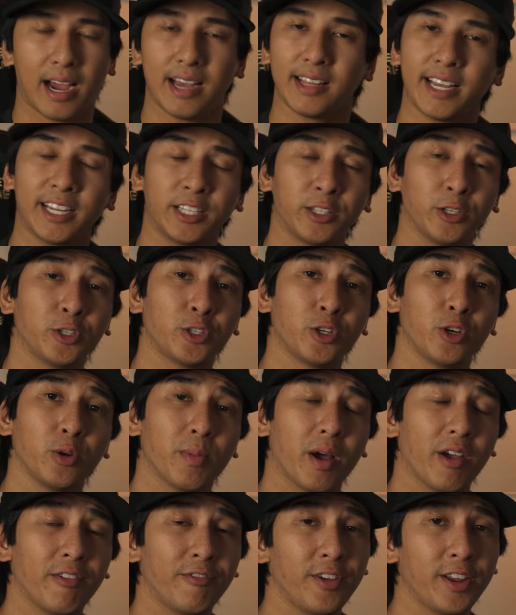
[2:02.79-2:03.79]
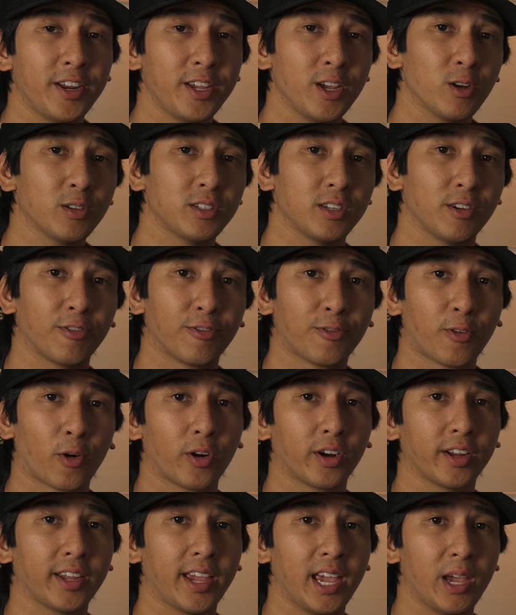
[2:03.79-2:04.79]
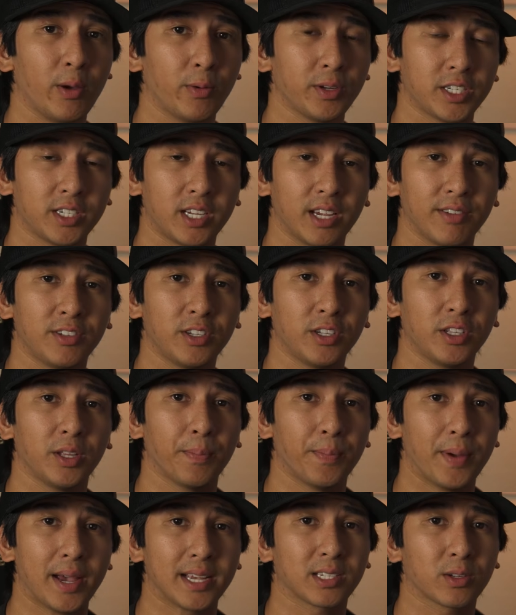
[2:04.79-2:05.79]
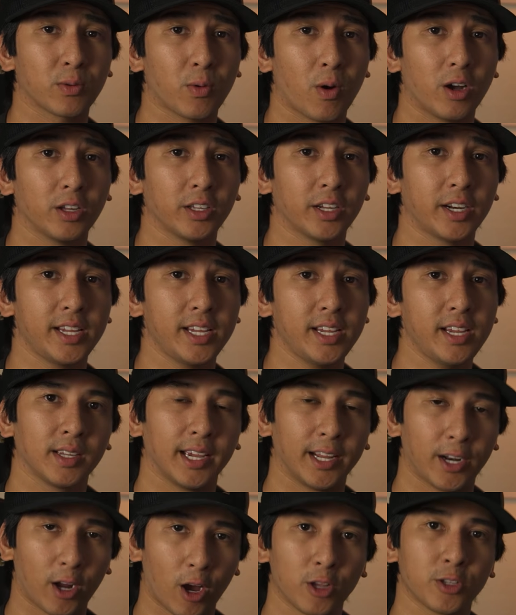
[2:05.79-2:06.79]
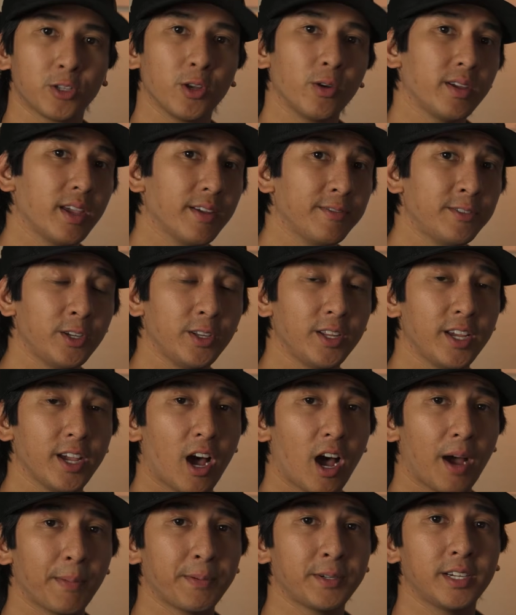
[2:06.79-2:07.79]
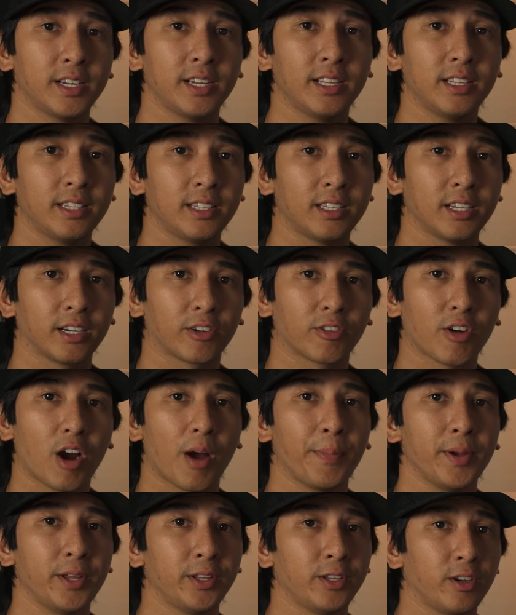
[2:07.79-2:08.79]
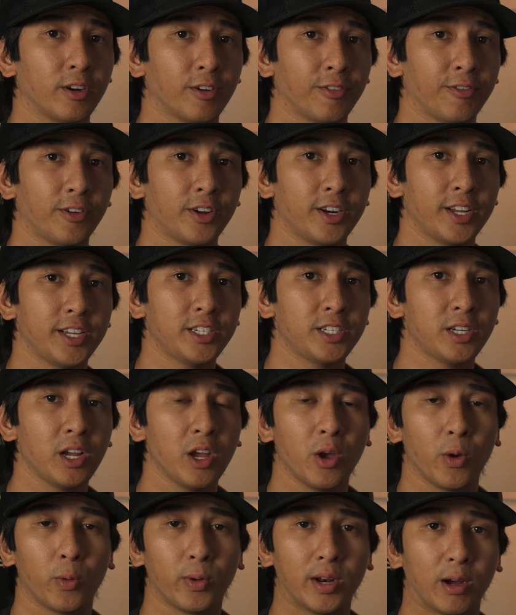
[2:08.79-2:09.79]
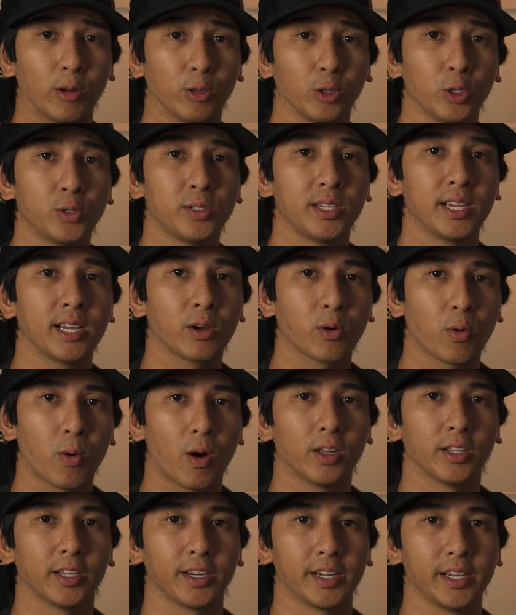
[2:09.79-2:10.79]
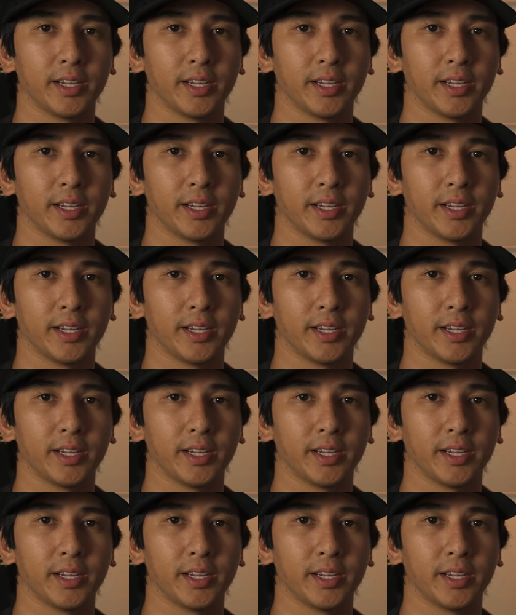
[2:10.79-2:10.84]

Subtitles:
like to shoot my videos in 4K, which gives you the best quality. It also gives you the option to crop into your footage without losing quality.